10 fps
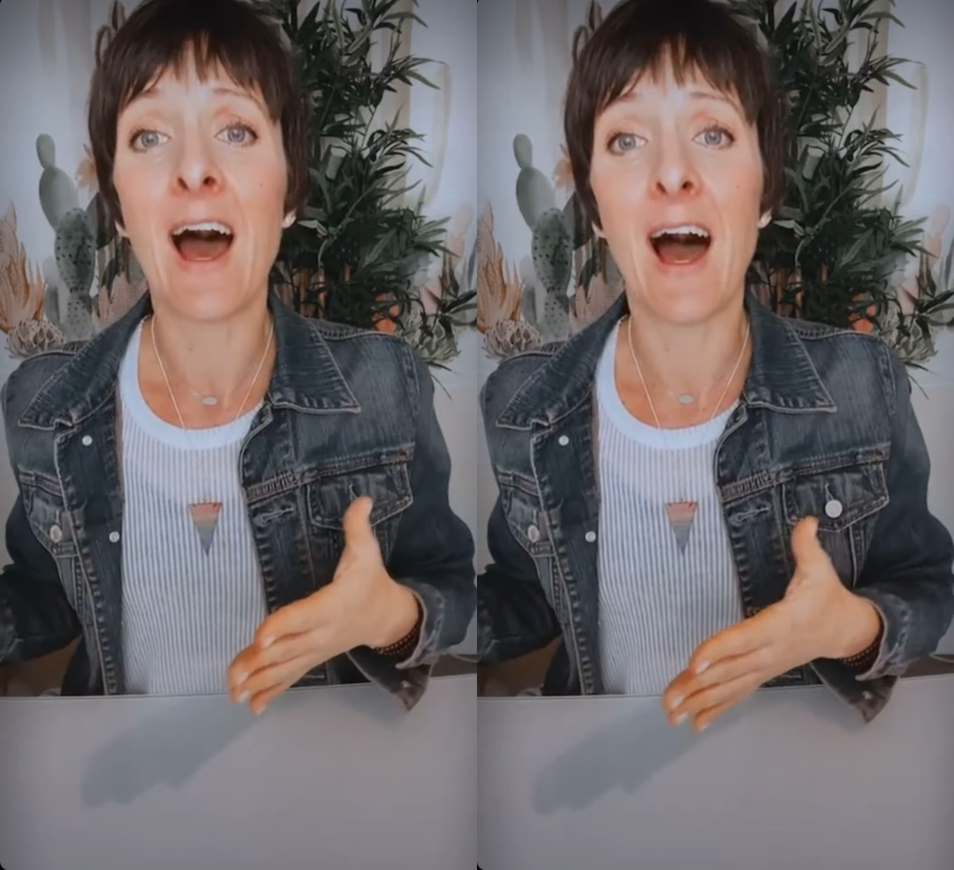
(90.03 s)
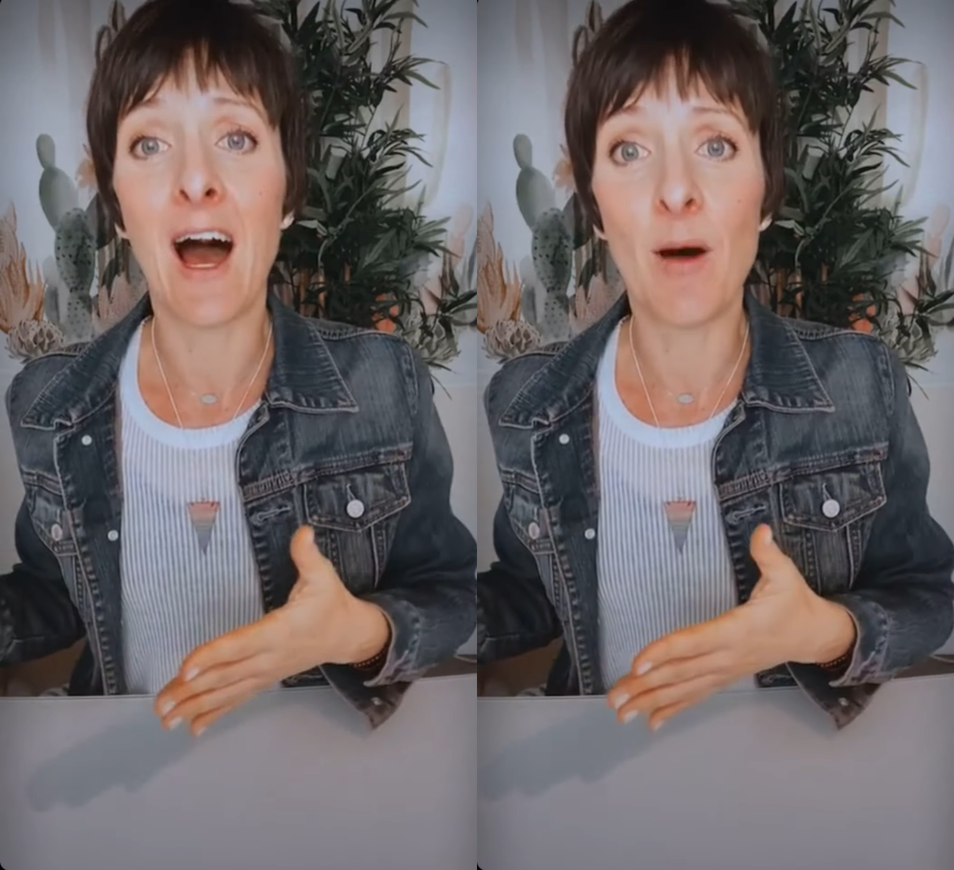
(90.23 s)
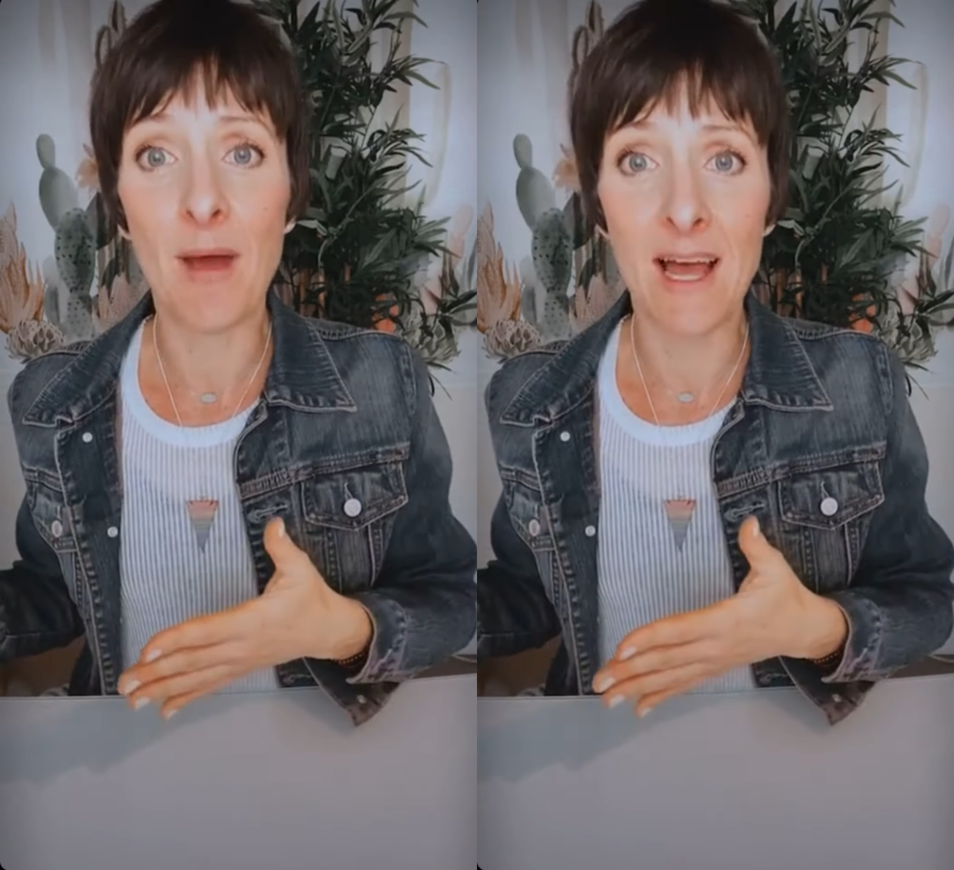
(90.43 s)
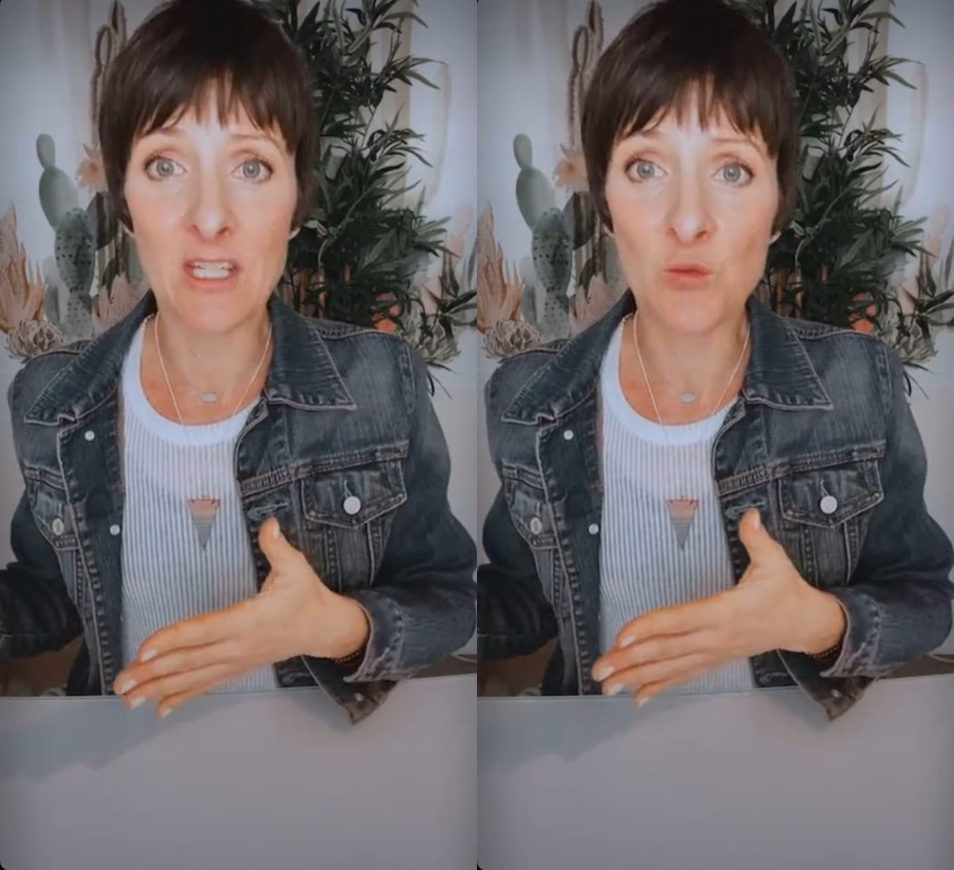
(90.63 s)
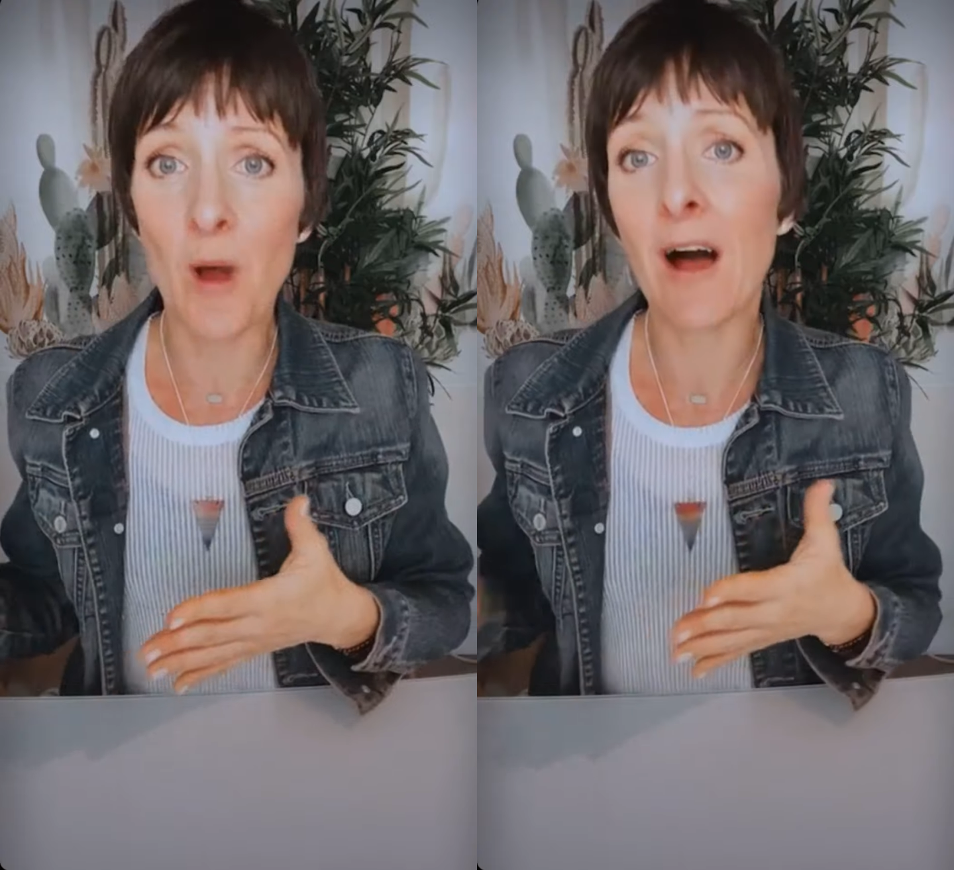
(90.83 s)
um,
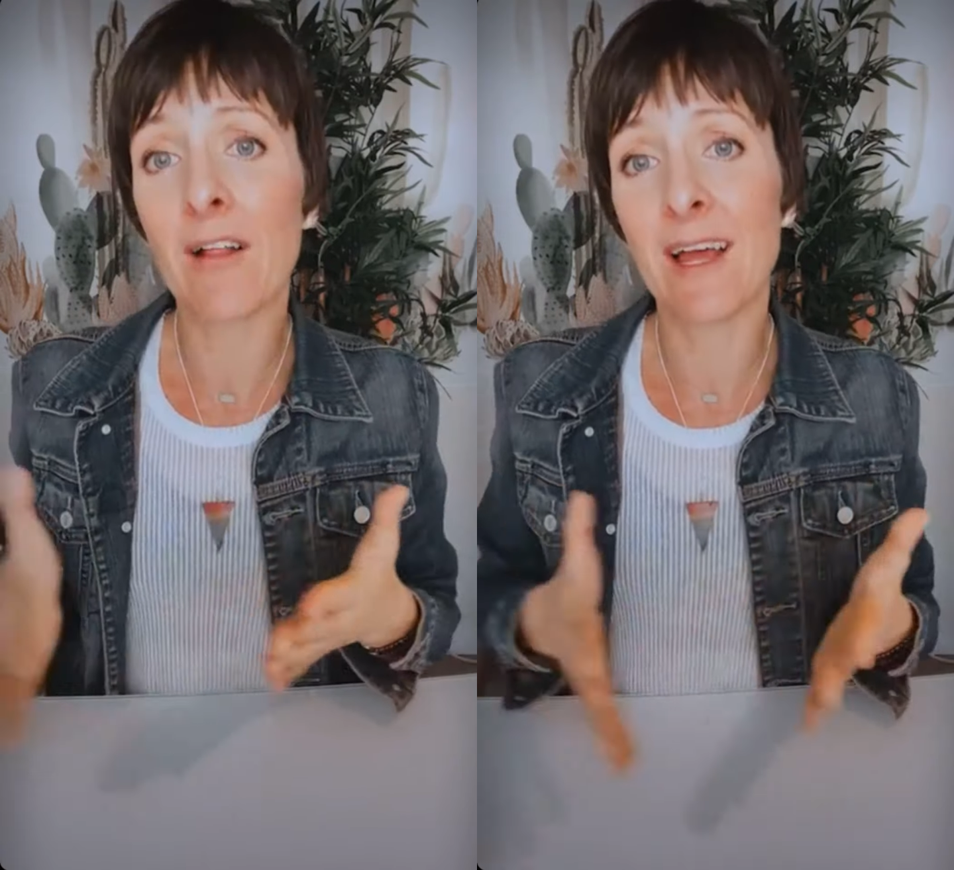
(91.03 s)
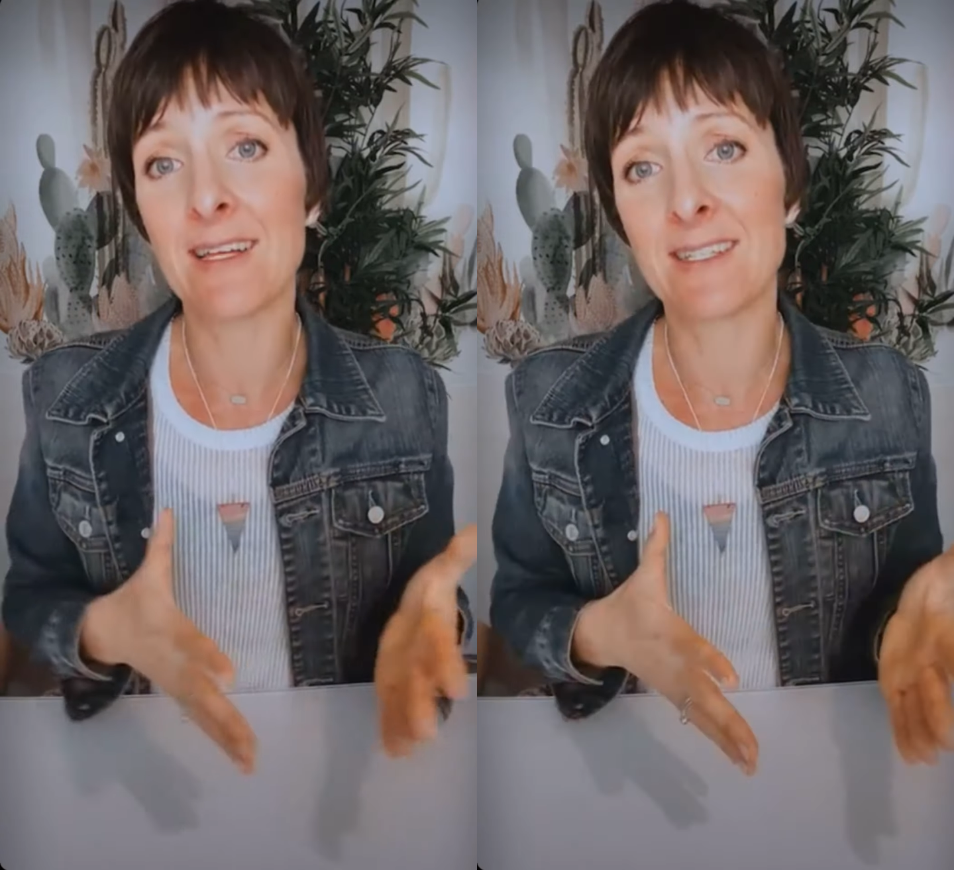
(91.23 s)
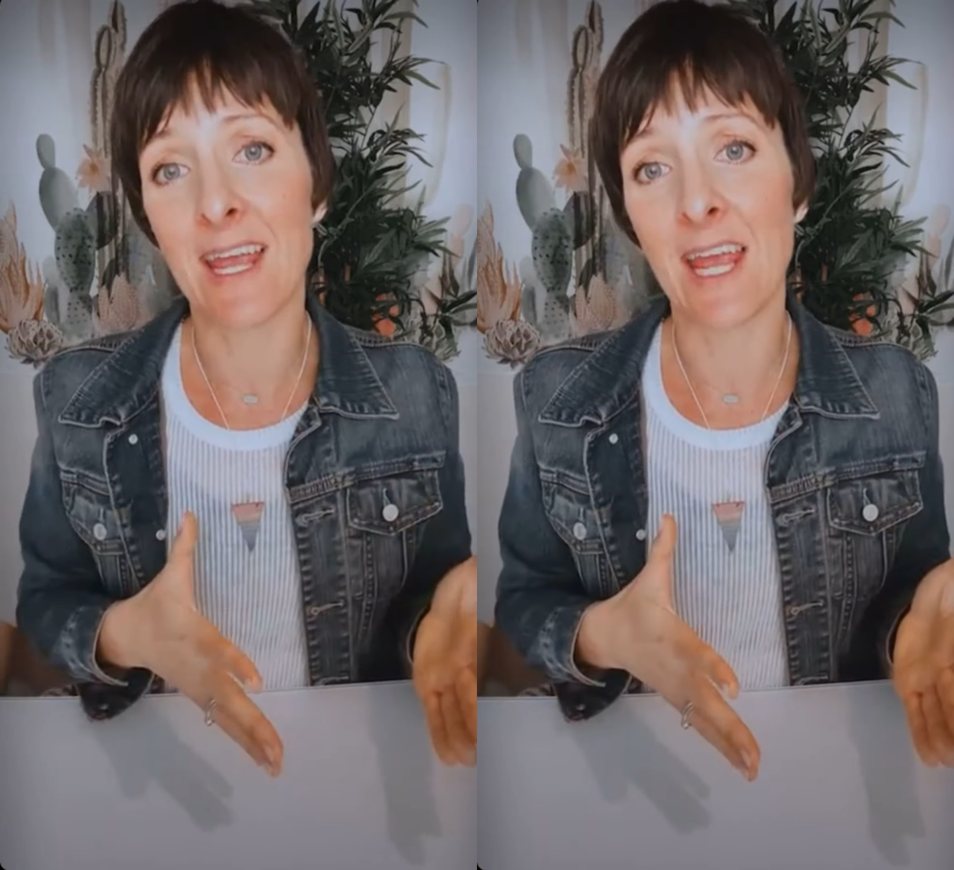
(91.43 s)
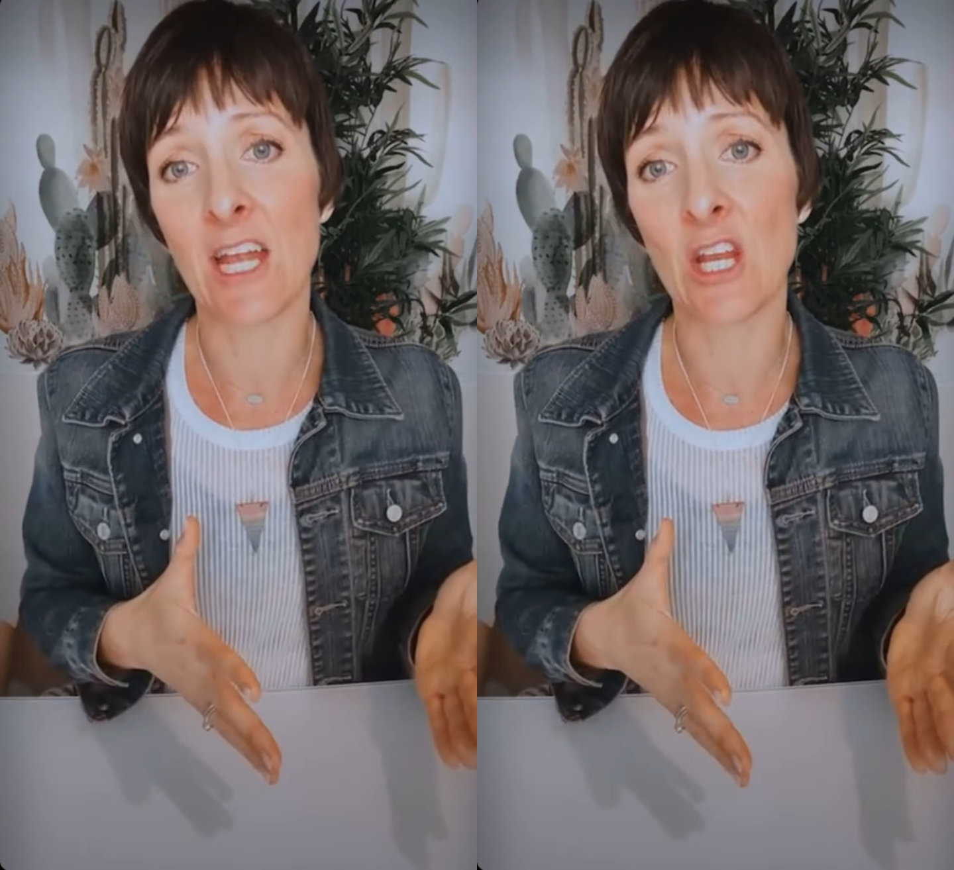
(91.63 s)
as well as in